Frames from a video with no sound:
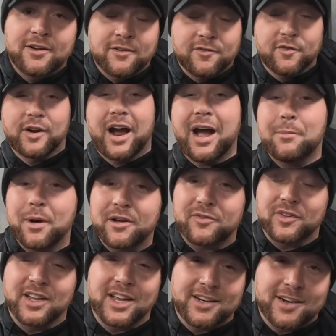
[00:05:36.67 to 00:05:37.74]
Forgot my
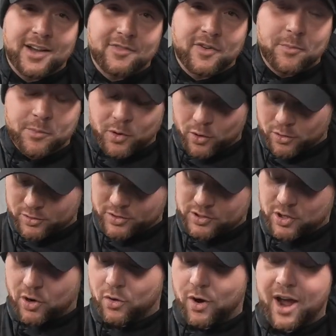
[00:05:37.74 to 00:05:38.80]
fillet knife up north,
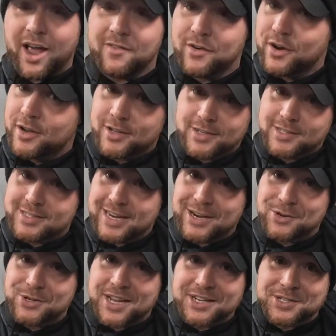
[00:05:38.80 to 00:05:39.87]
so I have a
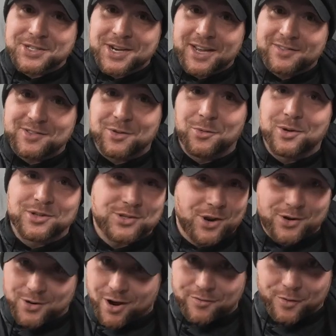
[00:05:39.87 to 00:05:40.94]
standard kitchen knife, so we're
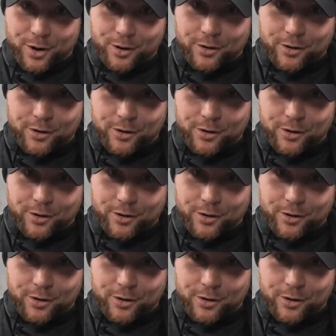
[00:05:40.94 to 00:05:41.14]
starting off great